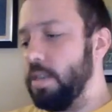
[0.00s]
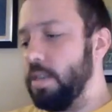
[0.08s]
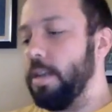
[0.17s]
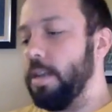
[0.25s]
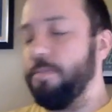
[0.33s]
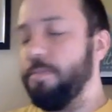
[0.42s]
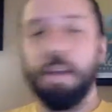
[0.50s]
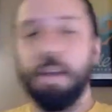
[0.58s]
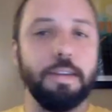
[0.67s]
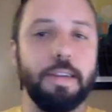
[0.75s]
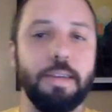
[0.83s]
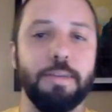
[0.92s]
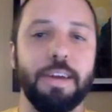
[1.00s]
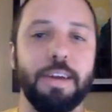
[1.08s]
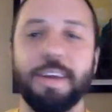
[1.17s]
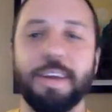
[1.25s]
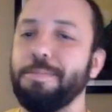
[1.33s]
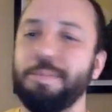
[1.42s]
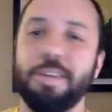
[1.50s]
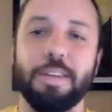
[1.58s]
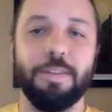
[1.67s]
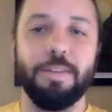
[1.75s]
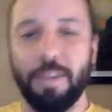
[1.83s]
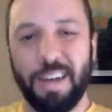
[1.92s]
have pitting edema, and I completely
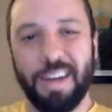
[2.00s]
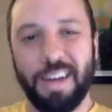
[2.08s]
forgot